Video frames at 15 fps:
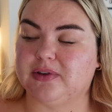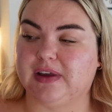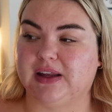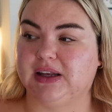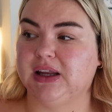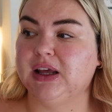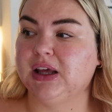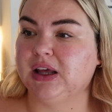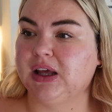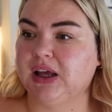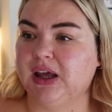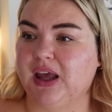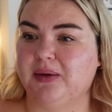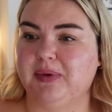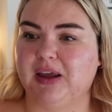And
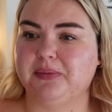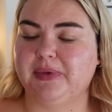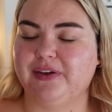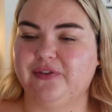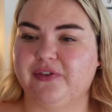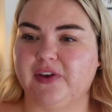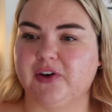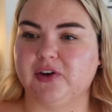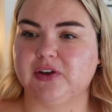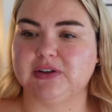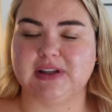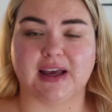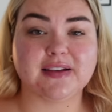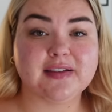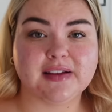it made me feel
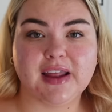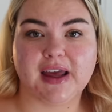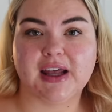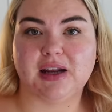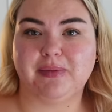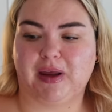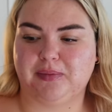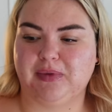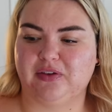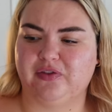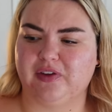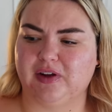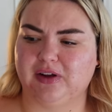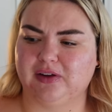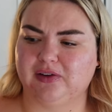less than, it made me
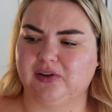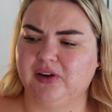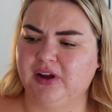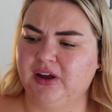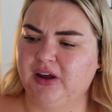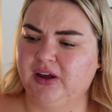feel